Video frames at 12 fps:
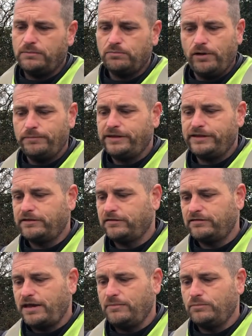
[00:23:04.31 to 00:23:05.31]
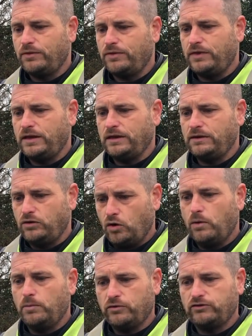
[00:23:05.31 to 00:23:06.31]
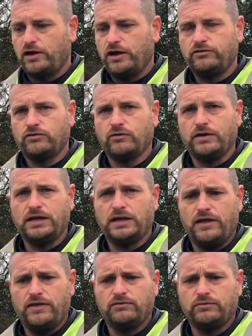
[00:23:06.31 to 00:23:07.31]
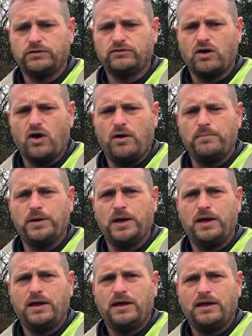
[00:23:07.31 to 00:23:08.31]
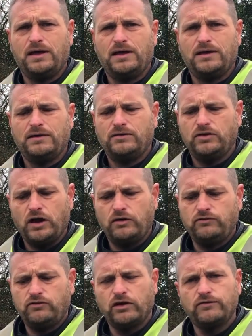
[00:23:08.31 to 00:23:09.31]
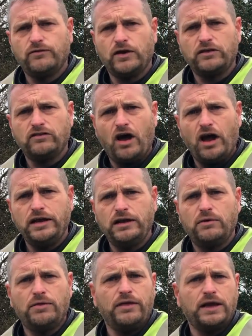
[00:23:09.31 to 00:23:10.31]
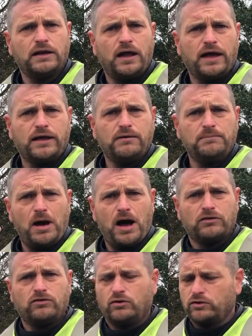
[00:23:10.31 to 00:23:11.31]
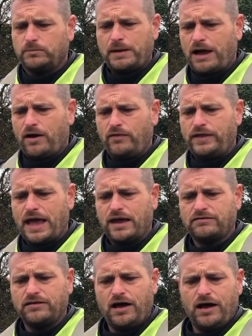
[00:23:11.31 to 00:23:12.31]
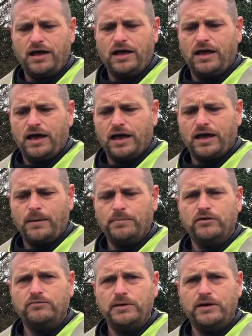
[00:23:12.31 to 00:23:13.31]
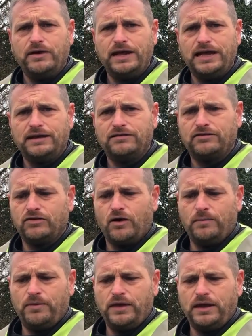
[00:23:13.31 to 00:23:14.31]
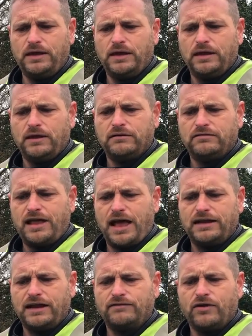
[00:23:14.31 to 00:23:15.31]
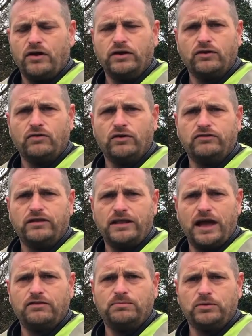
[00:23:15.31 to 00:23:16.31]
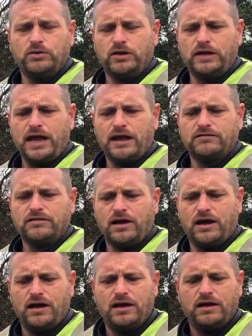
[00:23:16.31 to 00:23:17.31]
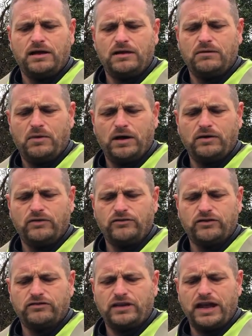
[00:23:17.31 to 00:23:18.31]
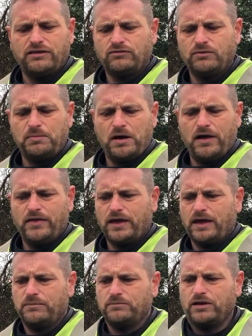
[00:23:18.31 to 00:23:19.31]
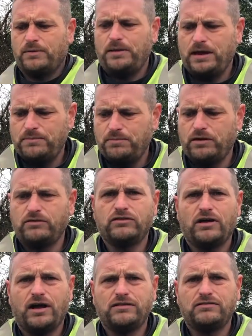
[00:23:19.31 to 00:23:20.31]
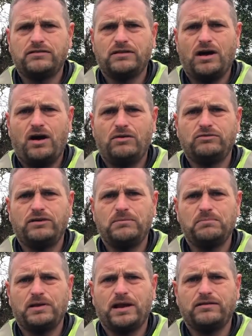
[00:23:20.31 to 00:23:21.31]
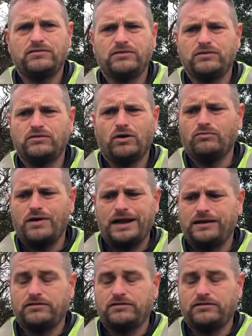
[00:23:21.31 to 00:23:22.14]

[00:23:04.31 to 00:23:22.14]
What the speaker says: Probably did the same with the normal size screen like this one's got. But you know, just for a tiny little thing like Mark talked about on the XR, a couple of mil here to stop the sat nav going across the dashboard on the XR. Why not just an extra bar that comes up here both sides that holds it in place so it's not rattling?